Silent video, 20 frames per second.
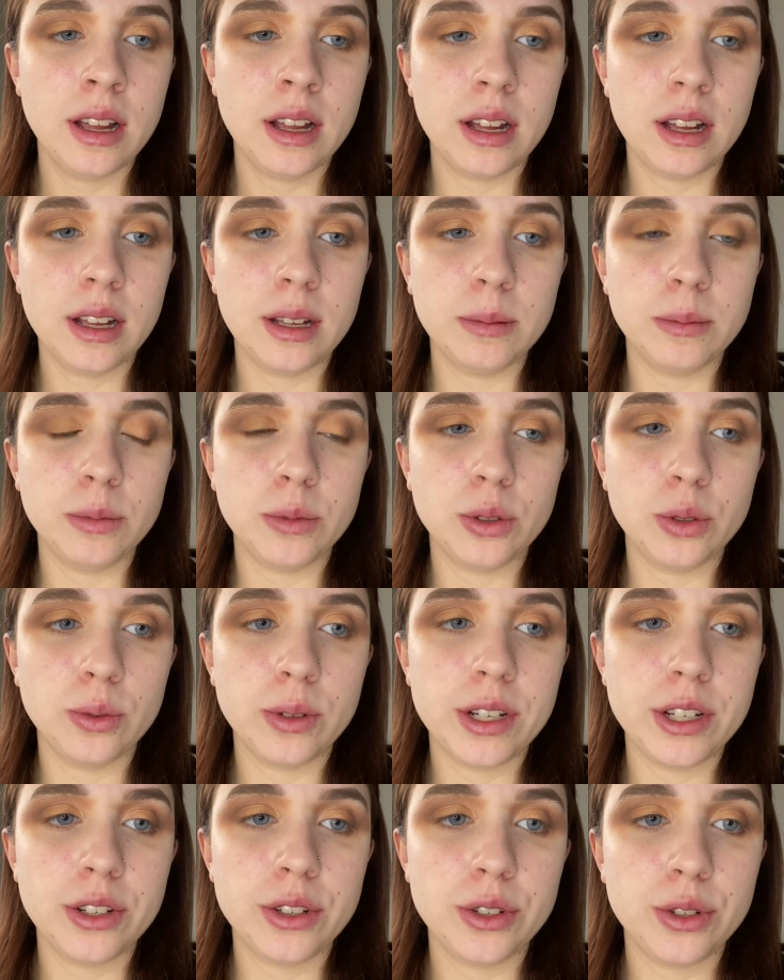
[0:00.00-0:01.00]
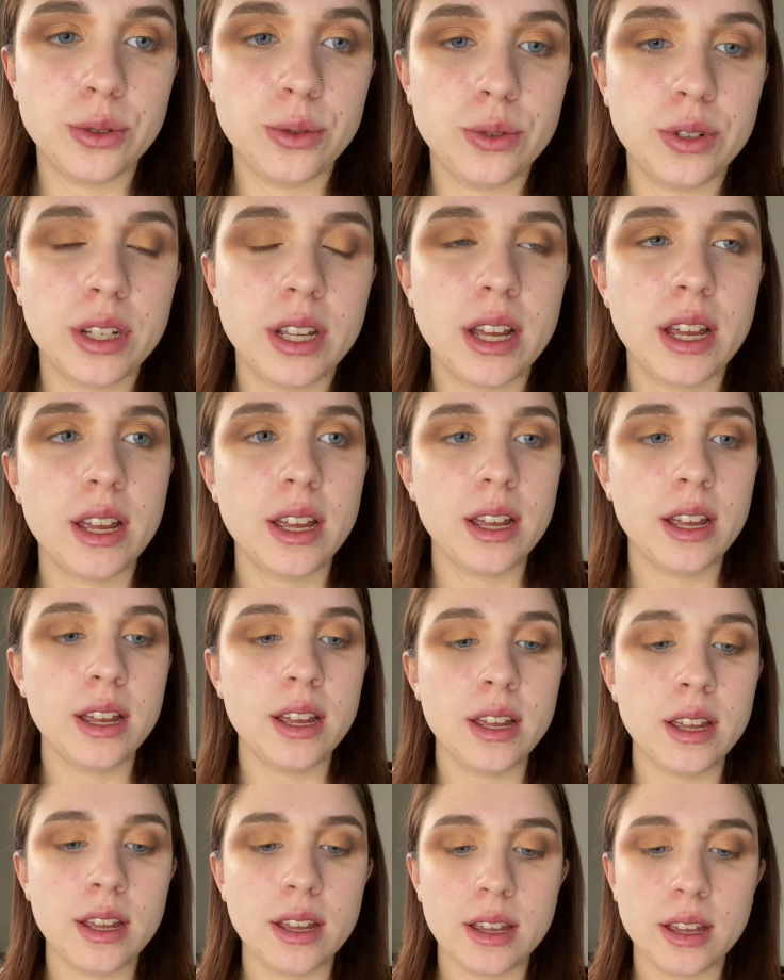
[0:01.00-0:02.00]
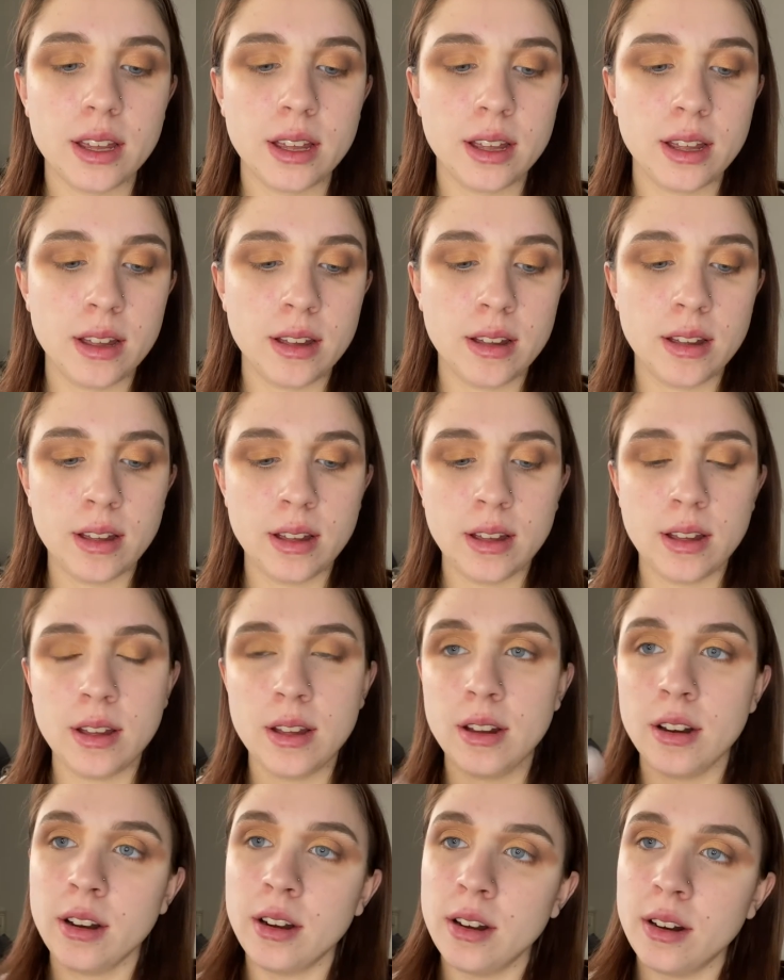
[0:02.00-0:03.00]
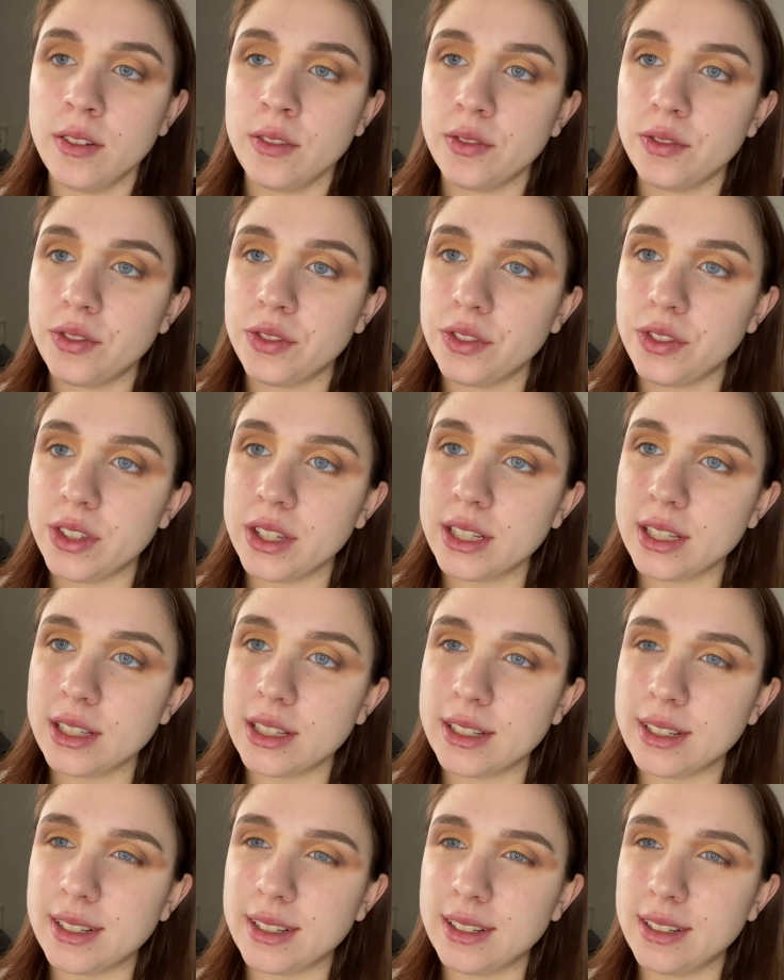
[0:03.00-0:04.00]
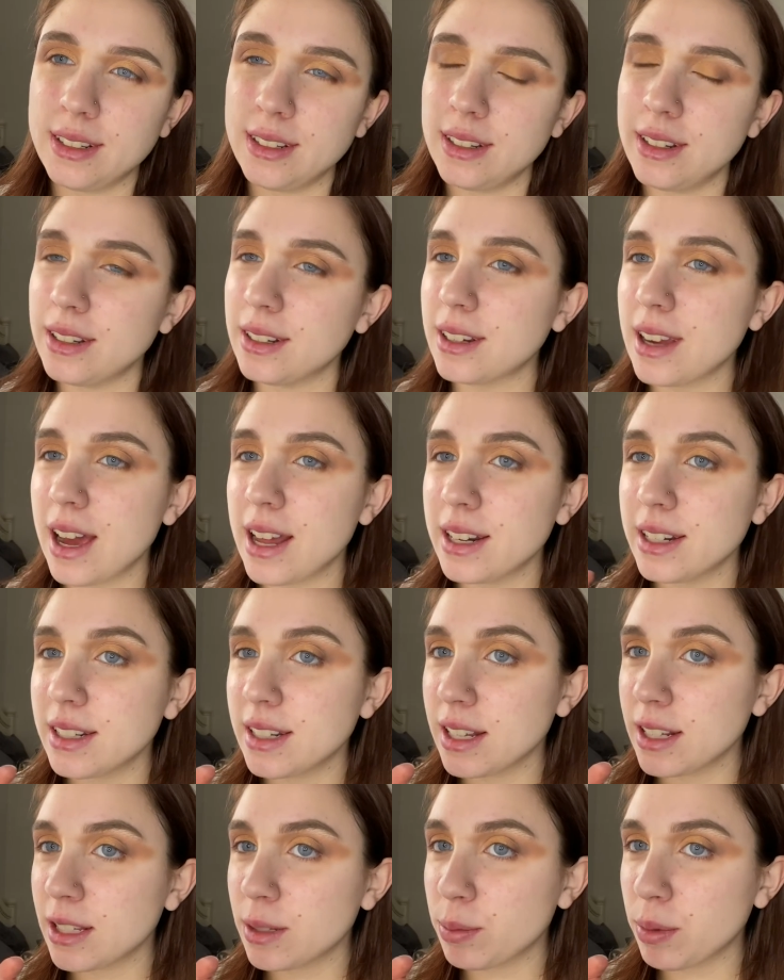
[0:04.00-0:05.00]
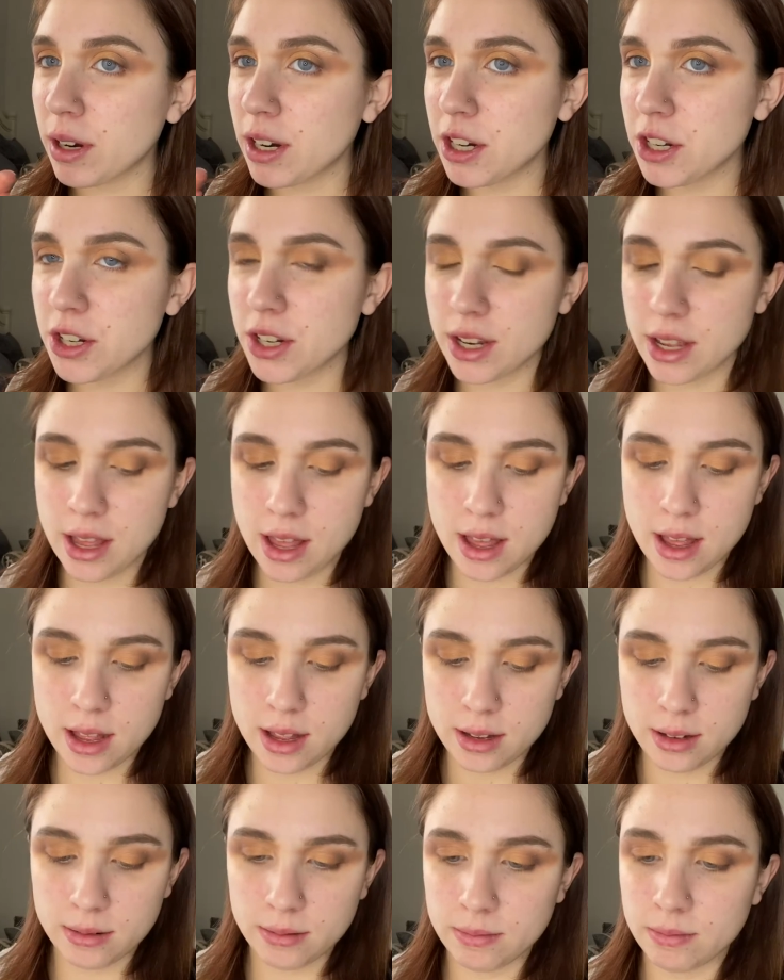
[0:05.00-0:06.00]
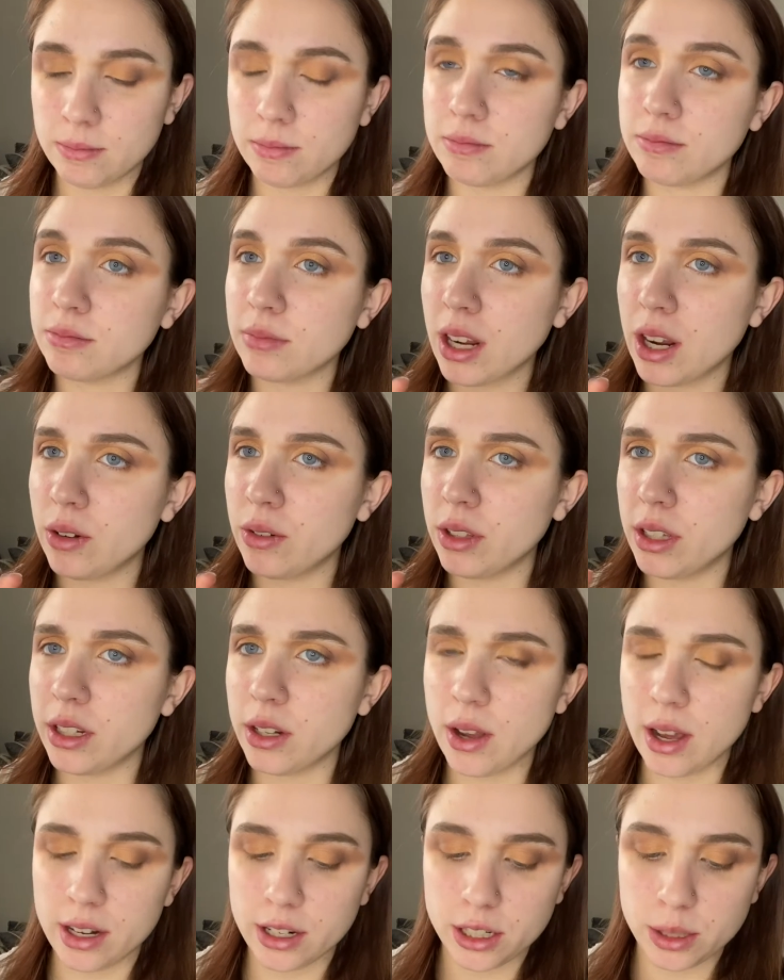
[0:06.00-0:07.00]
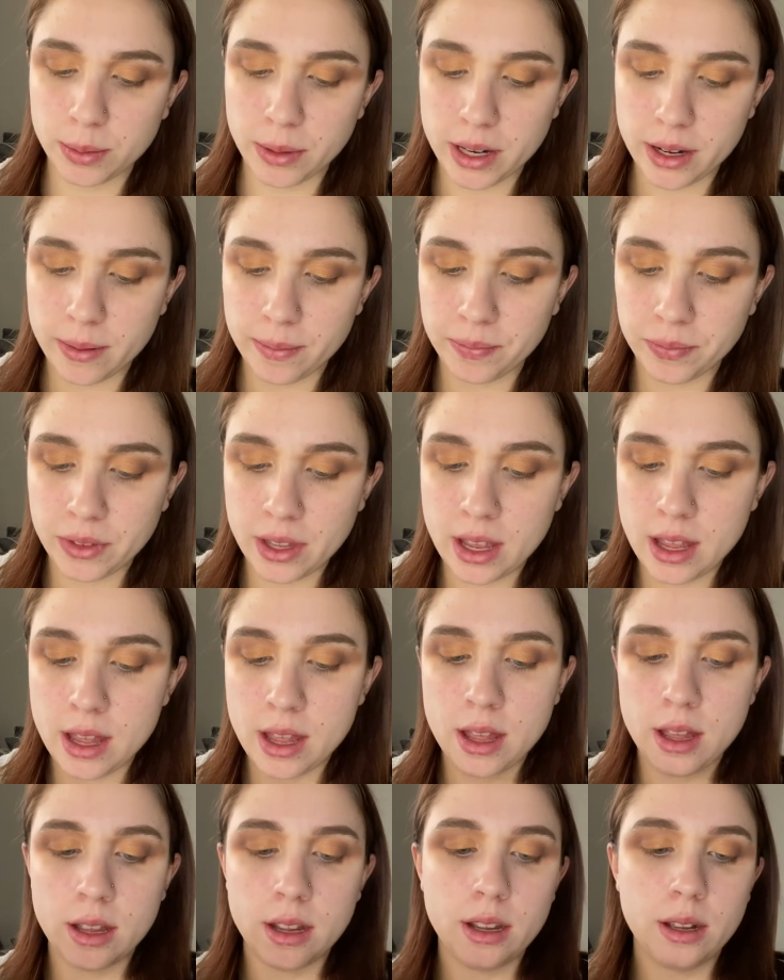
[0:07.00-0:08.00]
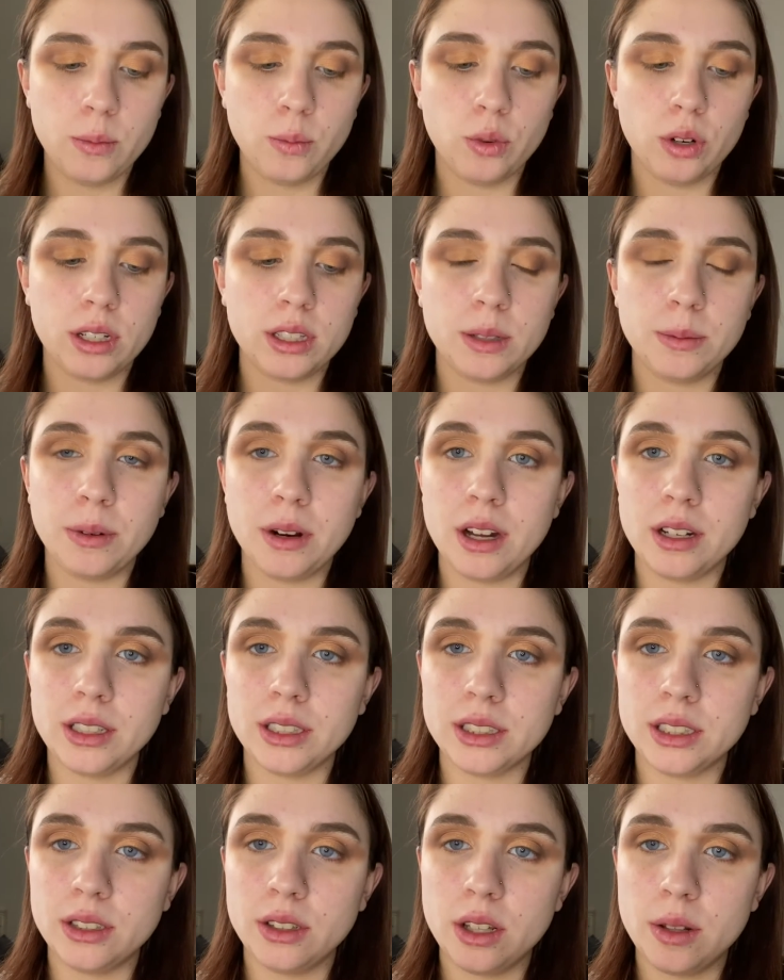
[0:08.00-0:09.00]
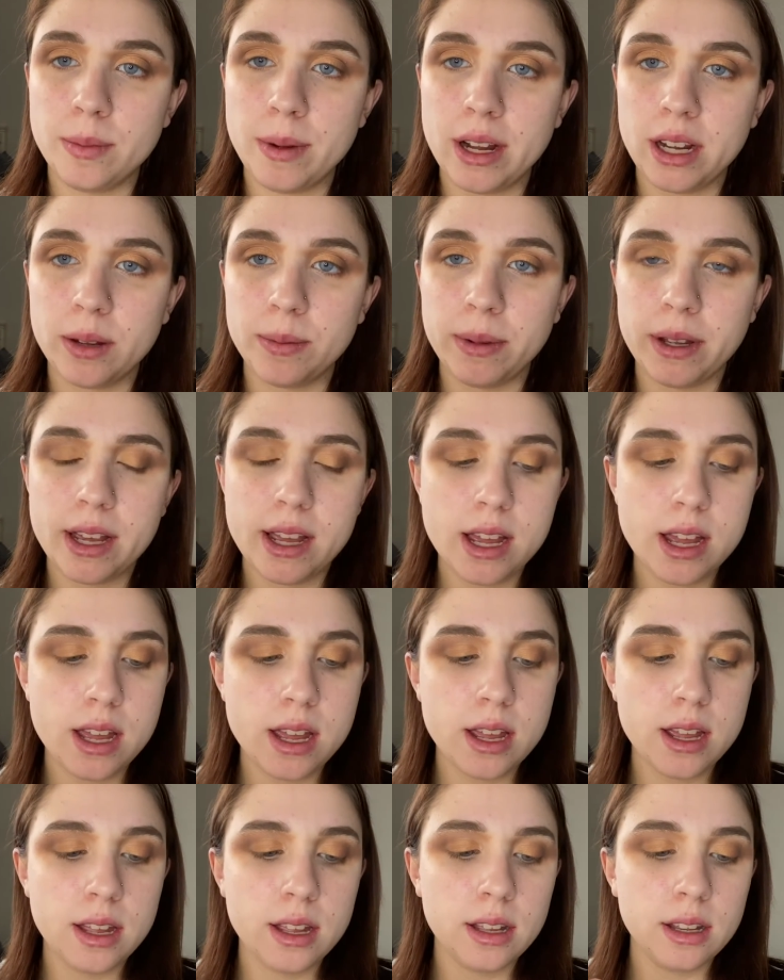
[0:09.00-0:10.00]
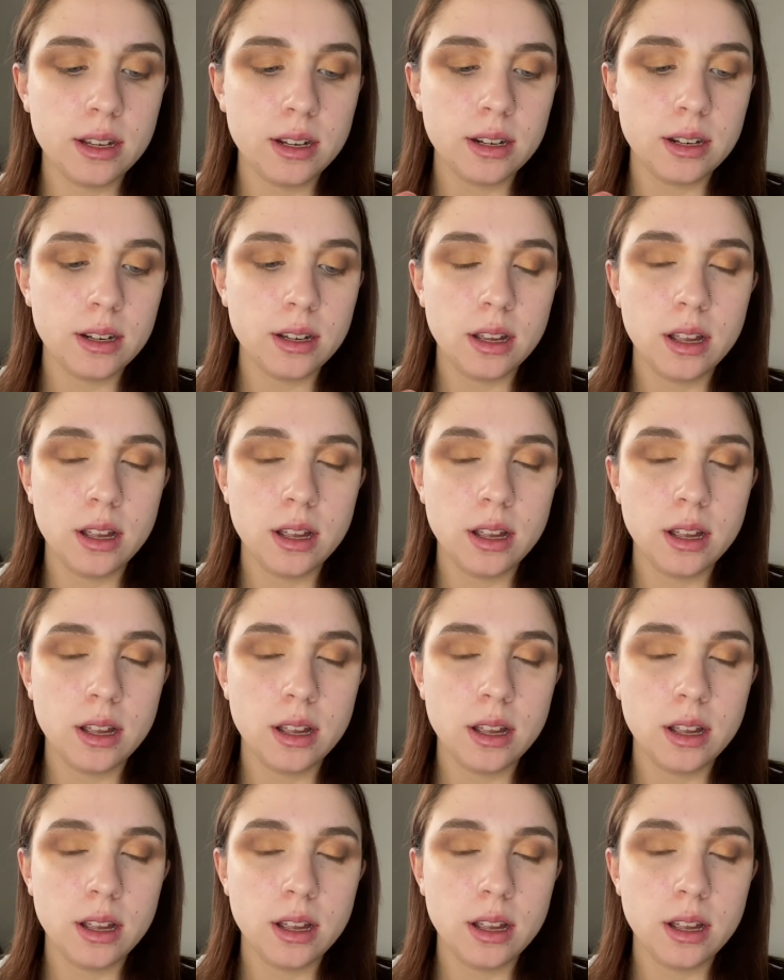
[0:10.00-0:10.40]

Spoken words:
I'm going to take this kind of dense brush, I don't really know how to explain it, and work the product in the back of my hand